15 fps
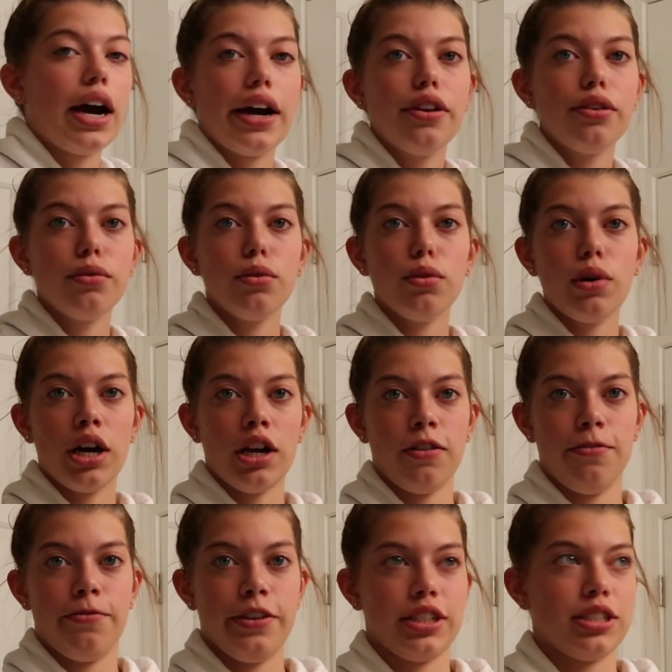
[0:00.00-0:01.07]
I don't know how to
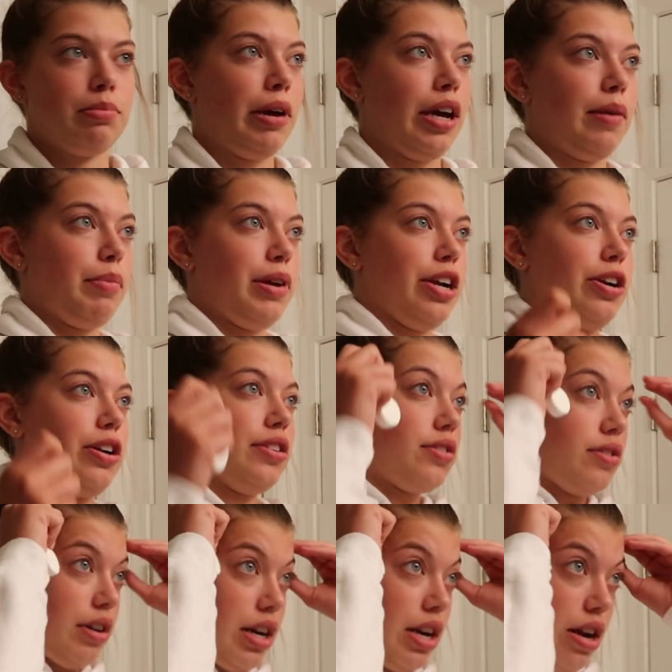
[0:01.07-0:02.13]
fix my
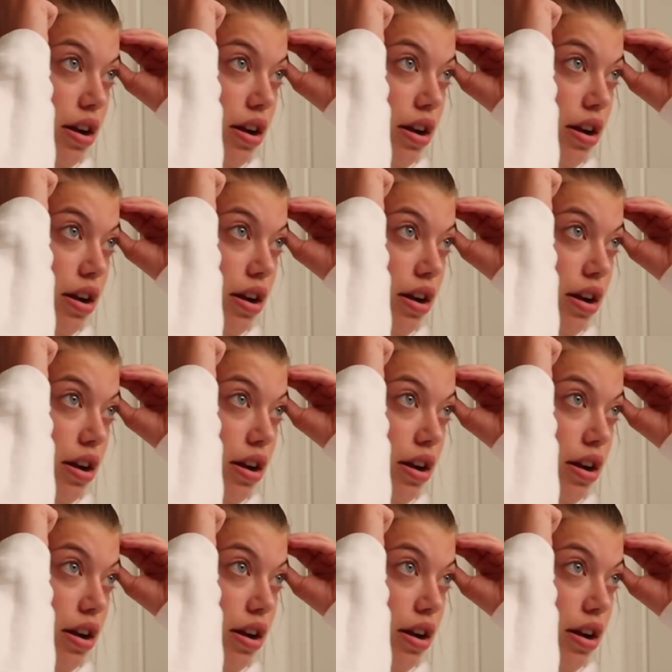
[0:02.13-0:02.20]
appearance right